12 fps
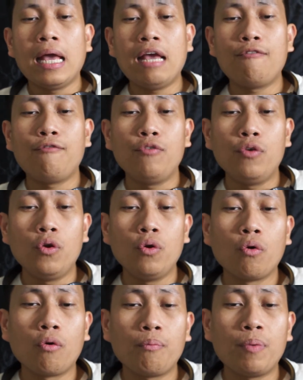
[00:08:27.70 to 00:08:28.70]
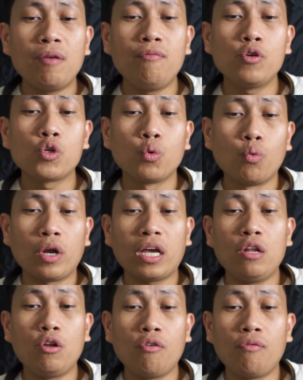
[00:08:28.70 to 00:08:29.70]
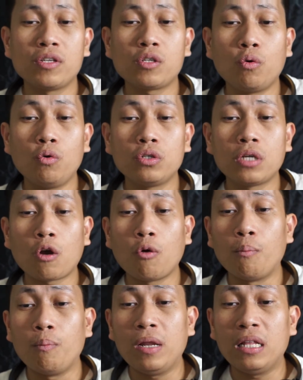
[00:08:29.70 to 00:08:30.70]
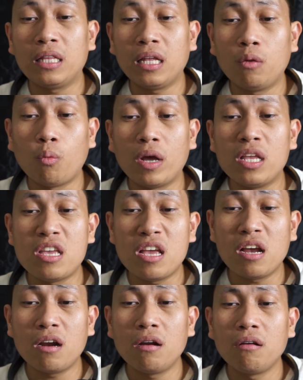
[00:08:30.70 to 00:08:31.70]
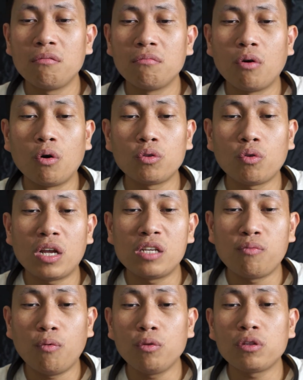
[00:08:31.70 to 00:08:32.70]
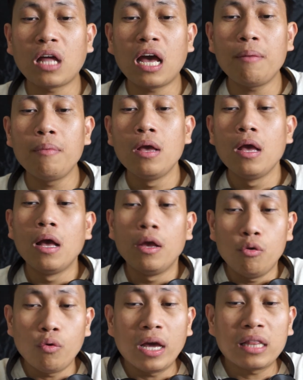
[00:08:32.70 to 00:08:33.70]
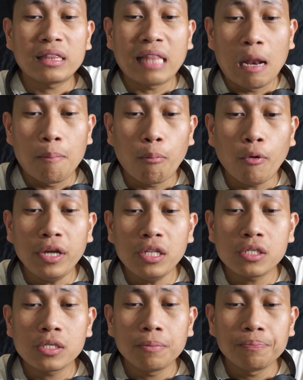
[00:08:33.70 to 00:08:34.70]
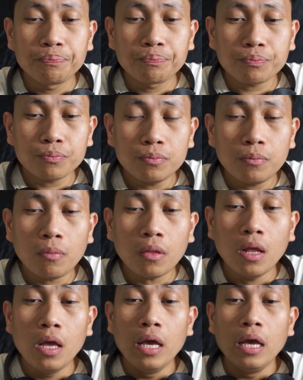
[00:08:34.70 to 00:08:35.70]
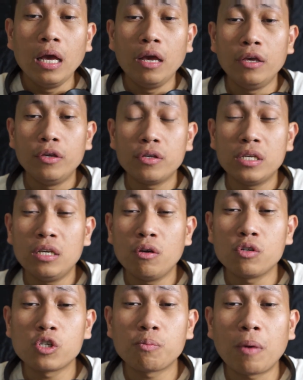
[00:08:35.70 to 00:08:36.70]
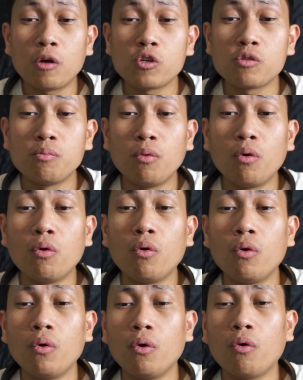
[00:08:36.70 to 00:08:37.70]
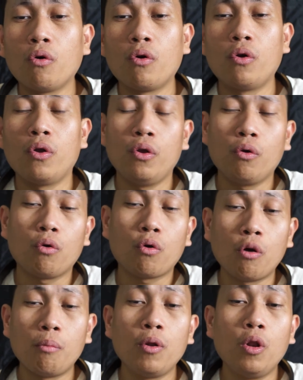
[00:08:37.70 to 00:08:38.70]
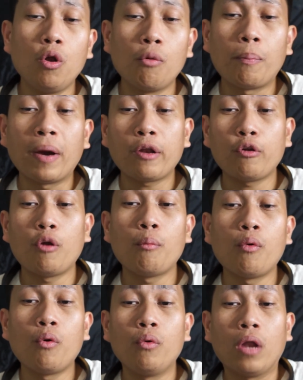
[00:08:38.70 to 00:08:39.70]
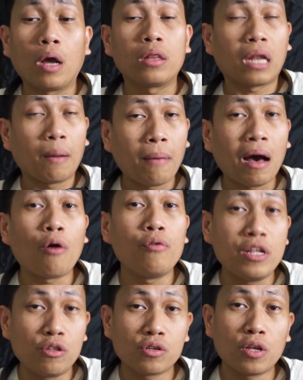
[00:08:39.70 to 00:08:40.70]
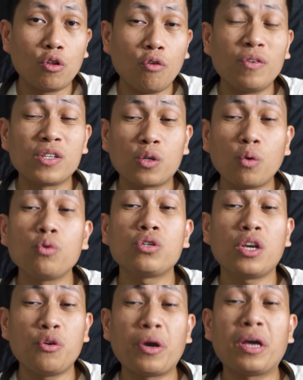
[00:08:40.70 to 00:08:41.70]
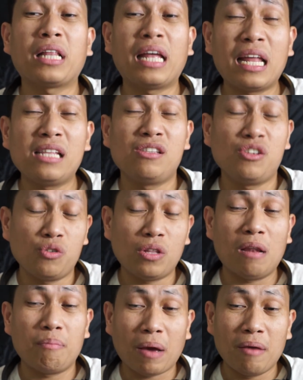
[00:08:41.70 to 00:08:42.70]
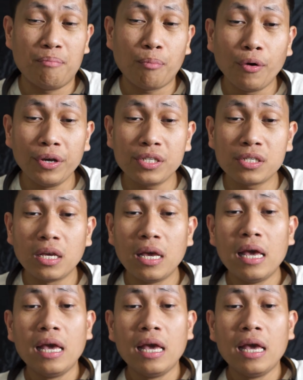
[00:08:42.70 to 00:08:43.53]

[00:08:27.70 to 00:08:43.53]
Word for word: If your previous work in Nova Scotia completed one year, authorized full-time, you get ten points. Y yung spouse mo or yung common law partner mo nagtrabaho dito sa Nova Scotia, you get an additional five points.